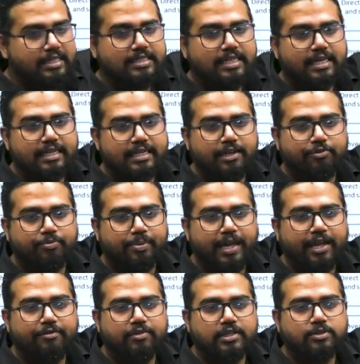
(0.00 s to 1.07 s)
is getting FPI
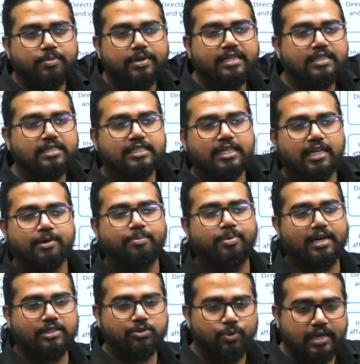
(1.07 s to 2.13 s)
investment, its share
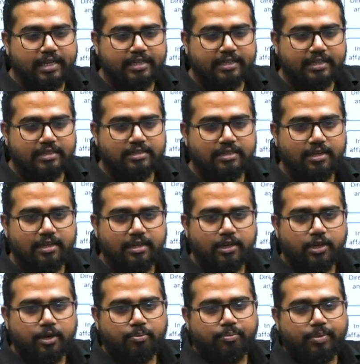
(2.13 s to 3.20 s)
price will increase.
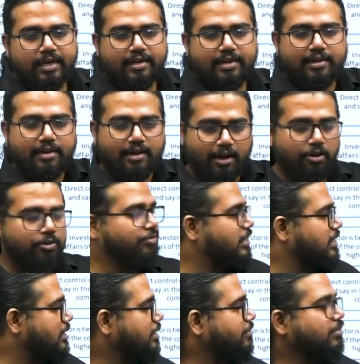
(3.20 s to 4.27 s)
But none of
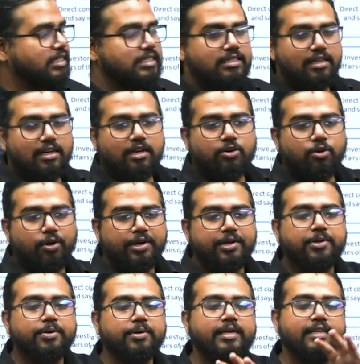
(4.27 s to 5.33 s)
these investors are going
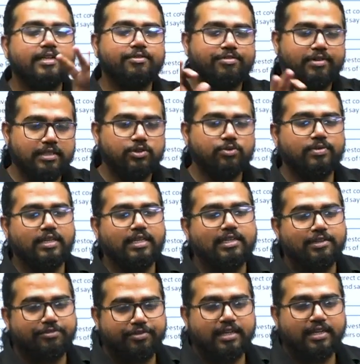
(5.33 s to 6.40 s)
to
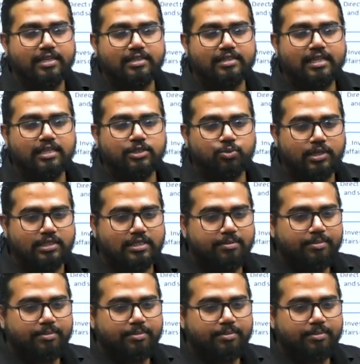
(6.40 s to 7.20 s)
interfere in the XYZ